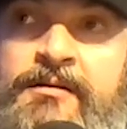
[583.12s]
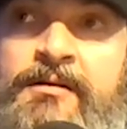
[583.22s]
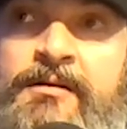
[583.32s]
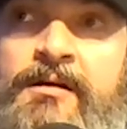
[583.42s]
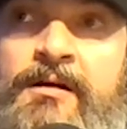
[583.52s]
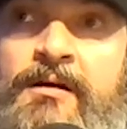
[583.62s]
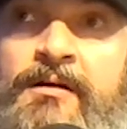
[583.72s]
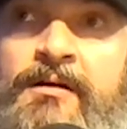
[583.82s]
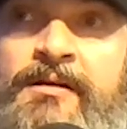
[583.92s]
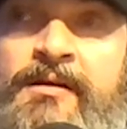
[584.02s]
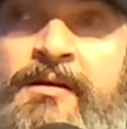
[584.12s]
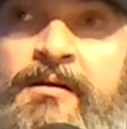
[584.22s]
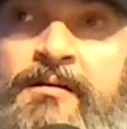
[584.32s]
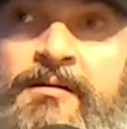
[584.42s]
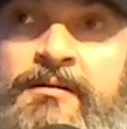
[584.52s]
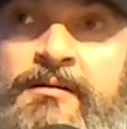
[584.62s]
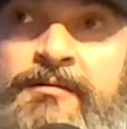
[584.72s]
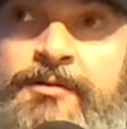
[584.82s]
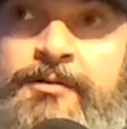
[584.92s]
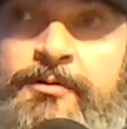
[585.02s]
uh, in the
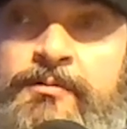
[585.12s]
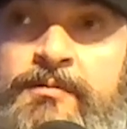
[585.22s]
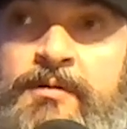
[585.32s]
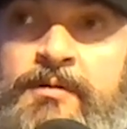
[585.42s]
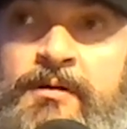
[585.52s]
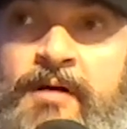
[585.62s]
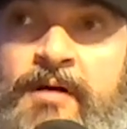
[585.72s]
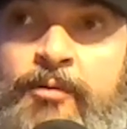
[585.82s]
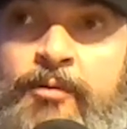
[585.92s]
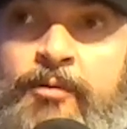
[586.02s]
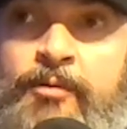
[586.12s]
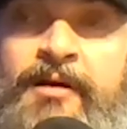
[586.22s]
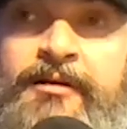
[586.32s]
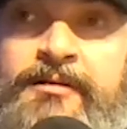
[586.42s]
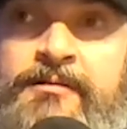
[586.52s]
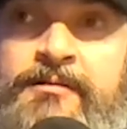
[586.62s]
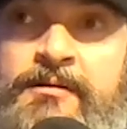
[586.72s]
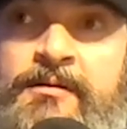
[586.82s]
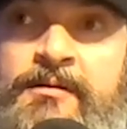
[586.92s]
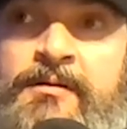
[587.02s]
Clearview, uh, Elmwood area.
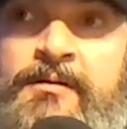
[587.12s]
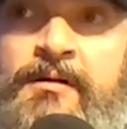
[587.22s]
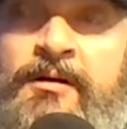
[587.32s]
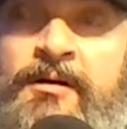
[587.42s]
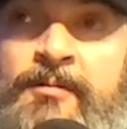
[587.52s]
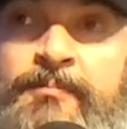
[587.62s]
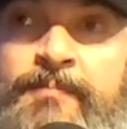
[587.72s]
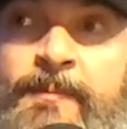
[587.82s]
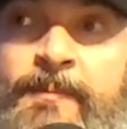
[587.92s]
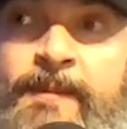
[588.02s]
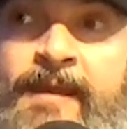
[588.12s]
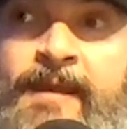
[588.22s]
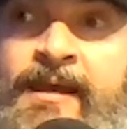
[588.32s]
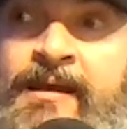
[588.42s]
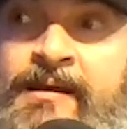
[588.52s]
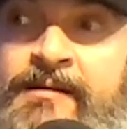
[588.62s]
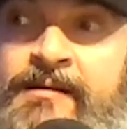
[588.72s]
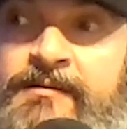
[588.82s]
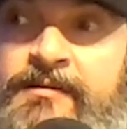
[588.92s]
Um, and